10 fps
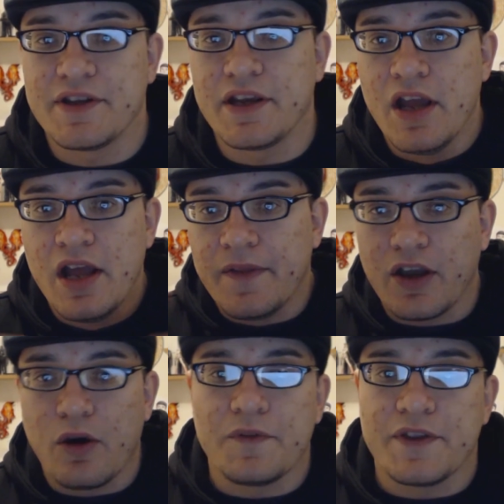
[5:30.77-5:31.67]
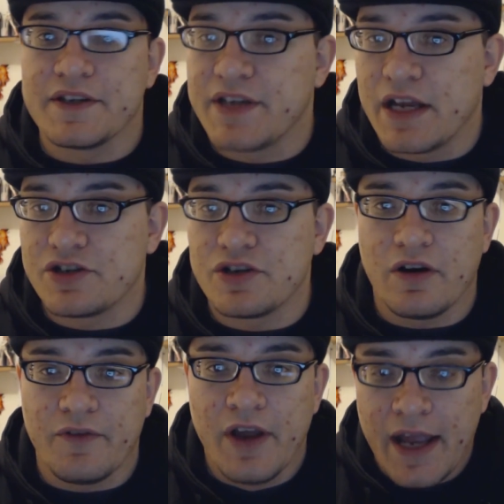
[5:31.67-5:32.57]
They go with the intention
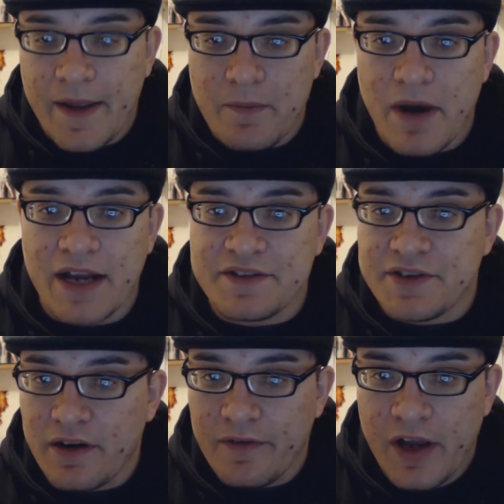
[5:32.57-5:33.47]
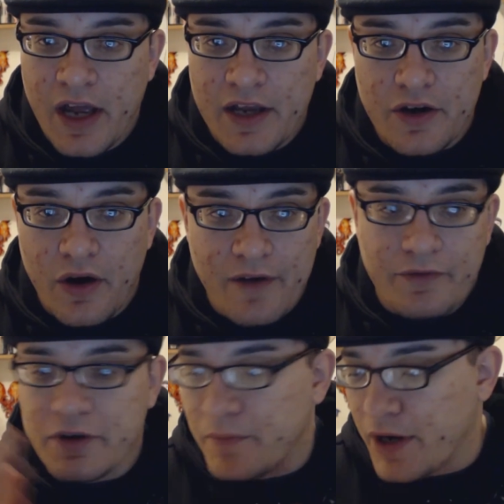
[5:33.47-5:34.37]
of and the mindset of, you know,
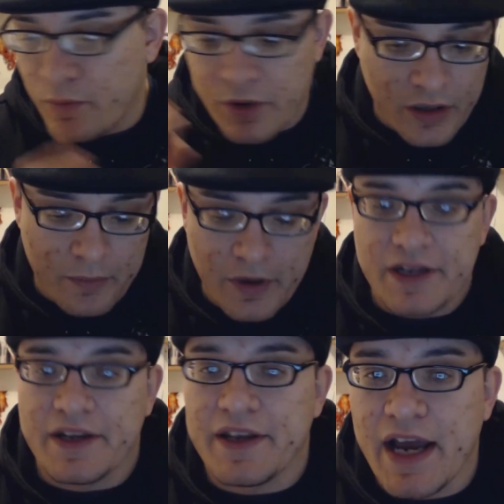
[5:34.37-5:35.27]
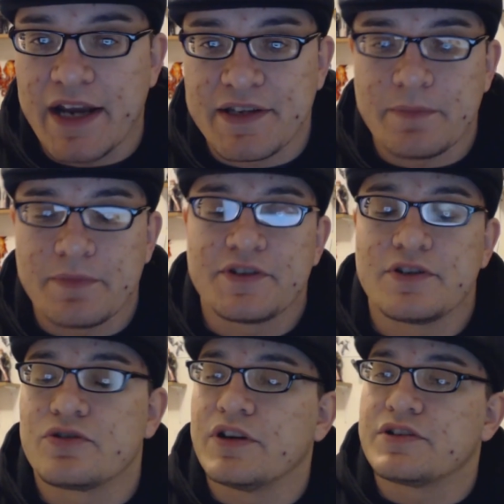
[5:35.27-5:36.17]
I've written my will, I'm ready to die type of
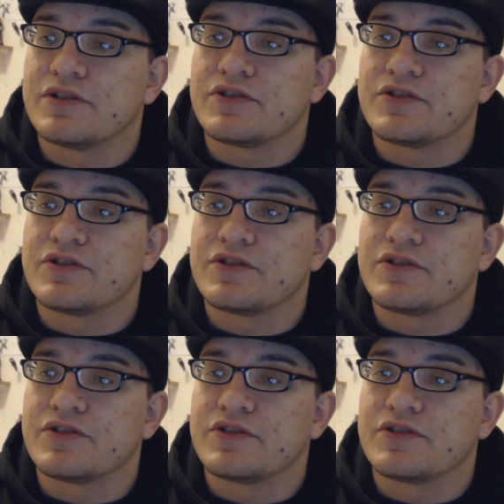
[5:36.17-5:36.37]
situation.